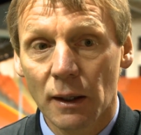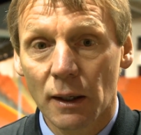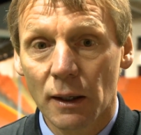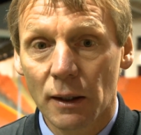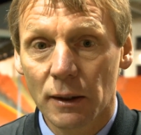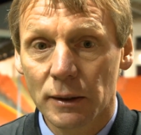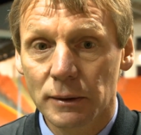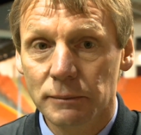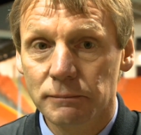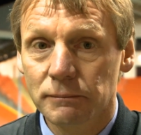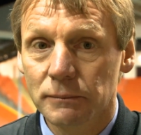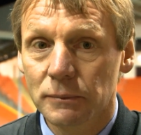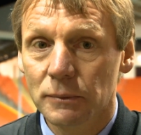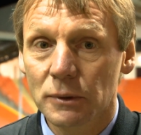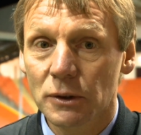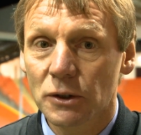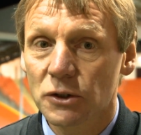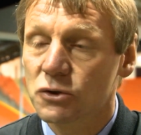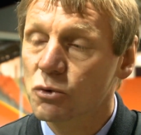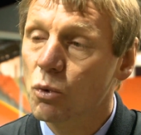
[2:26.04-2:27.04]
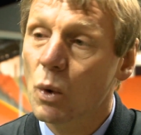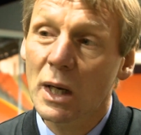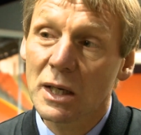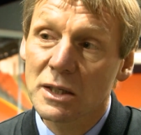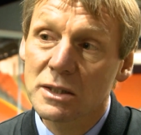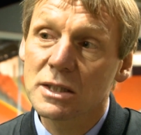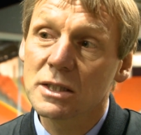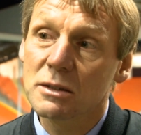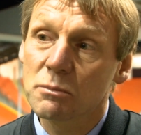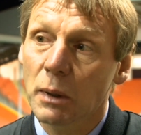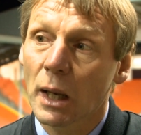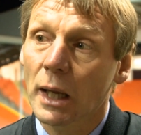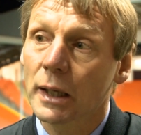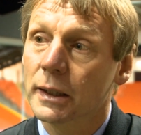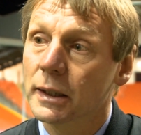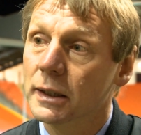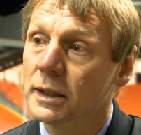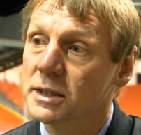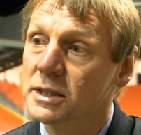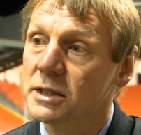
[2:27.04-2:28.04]
um, as well as he's
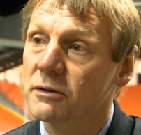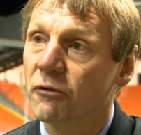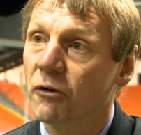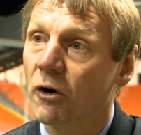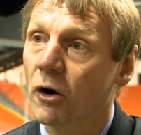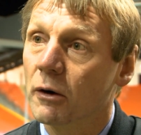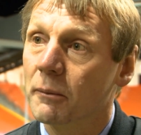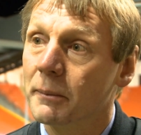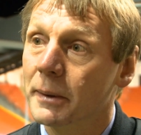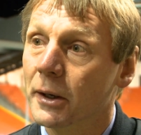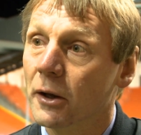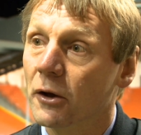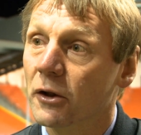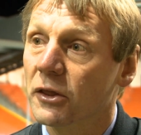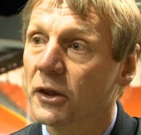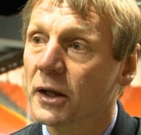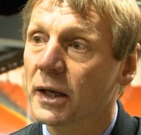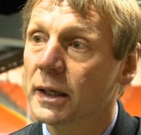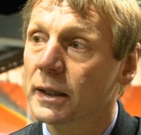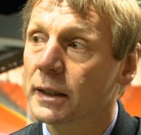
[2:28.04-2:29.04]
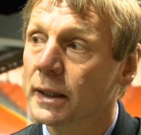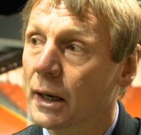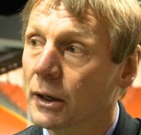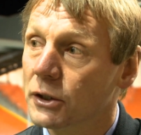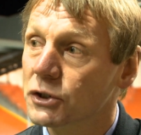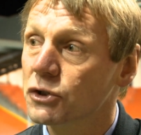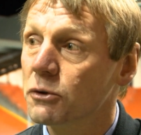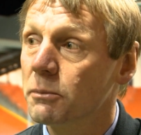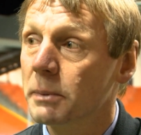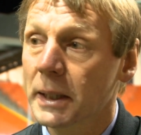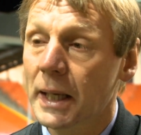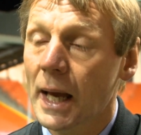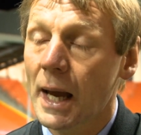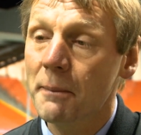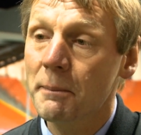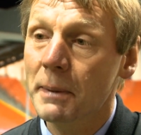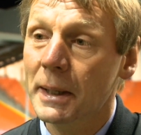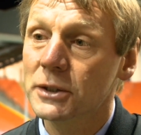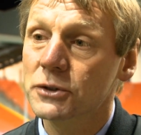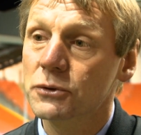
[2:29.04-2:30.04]
played in this environment, I think now he should be
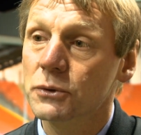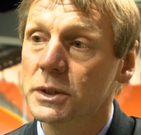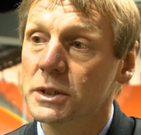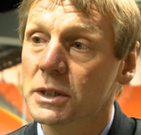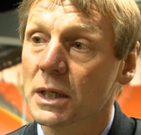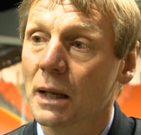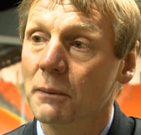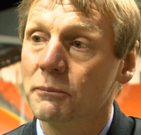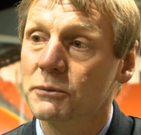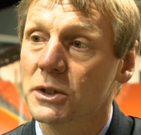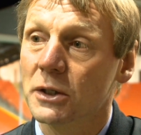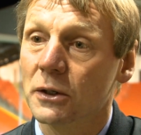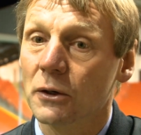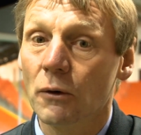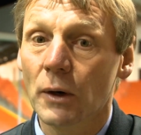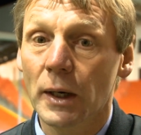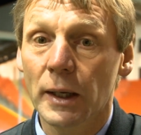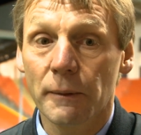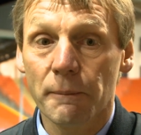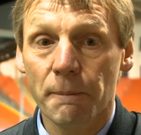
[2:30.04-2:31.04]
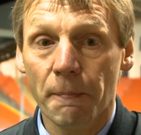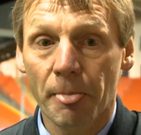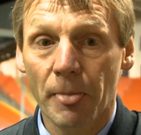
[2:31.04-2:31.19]
going back to his club tonight.